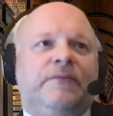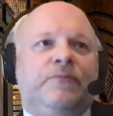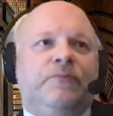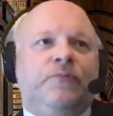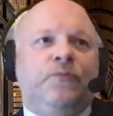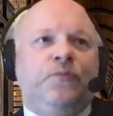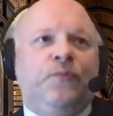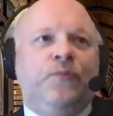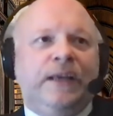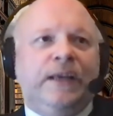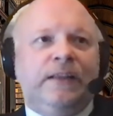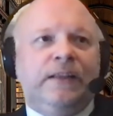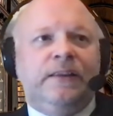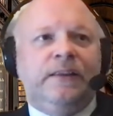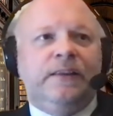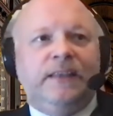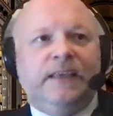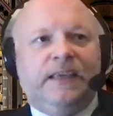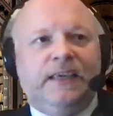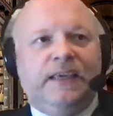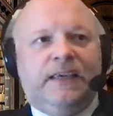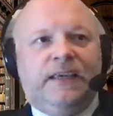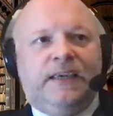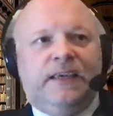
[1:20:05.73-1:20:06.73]
will
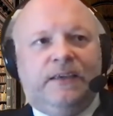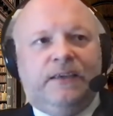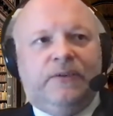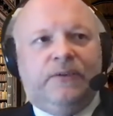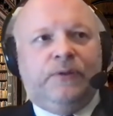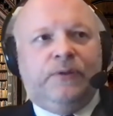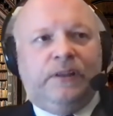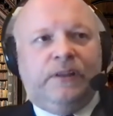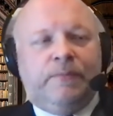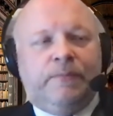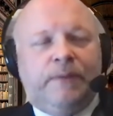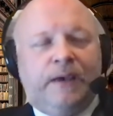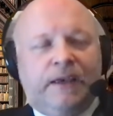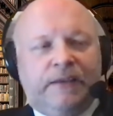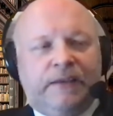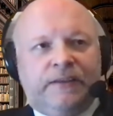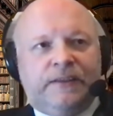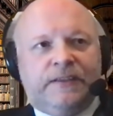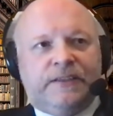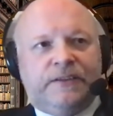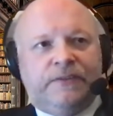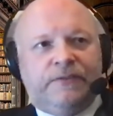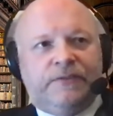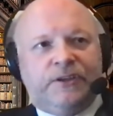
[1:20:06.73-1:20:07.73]
the methods
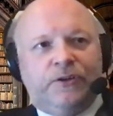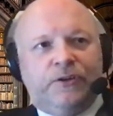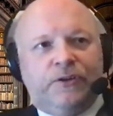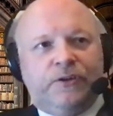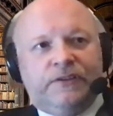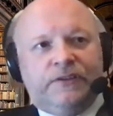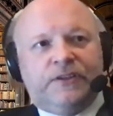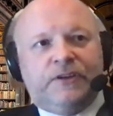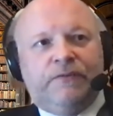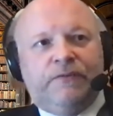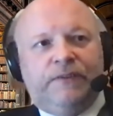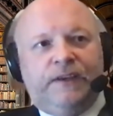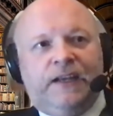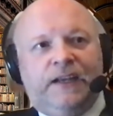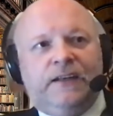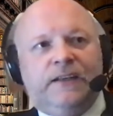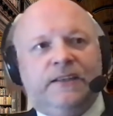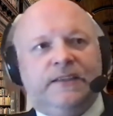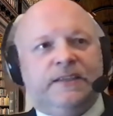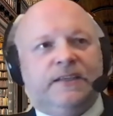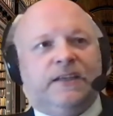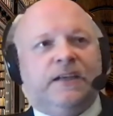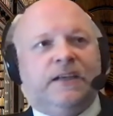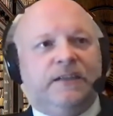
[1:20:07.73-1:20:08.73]
of surveillance
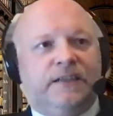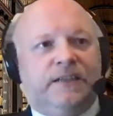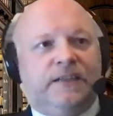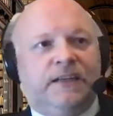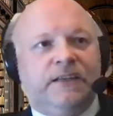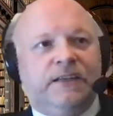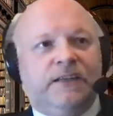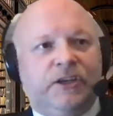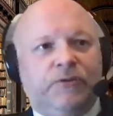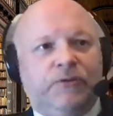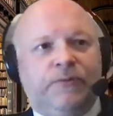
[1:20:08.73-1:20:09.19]
continue